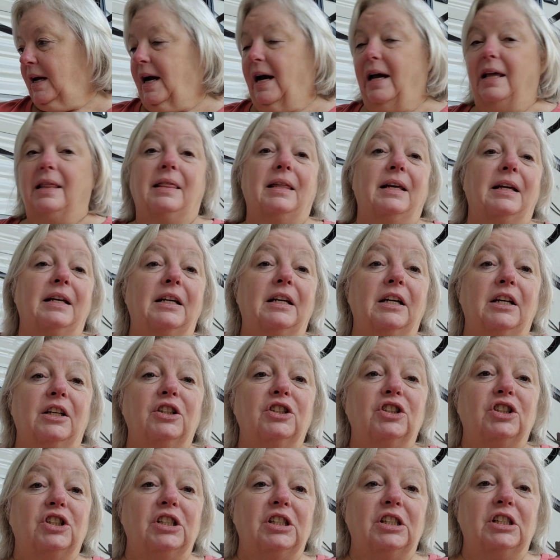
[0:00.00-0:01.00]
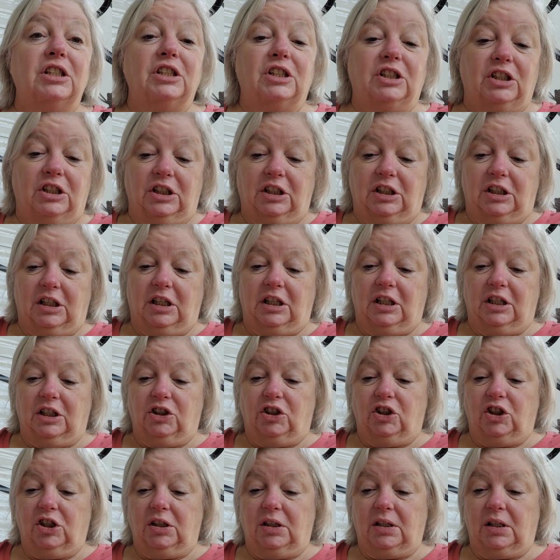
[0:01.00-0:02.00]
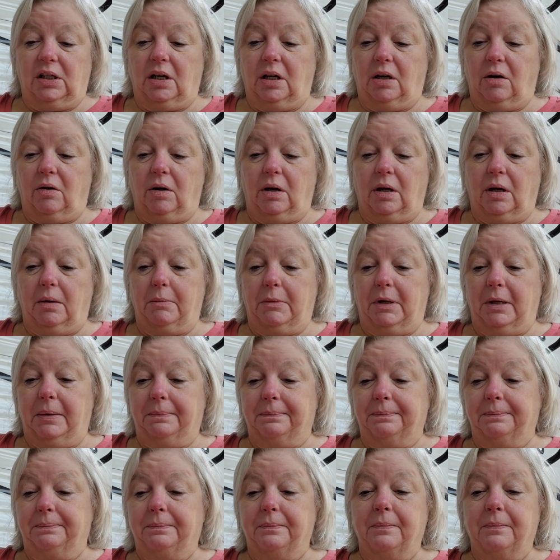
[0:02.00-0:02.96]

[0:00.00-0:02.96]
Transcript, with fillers: I think she's uh, chintzing out on me.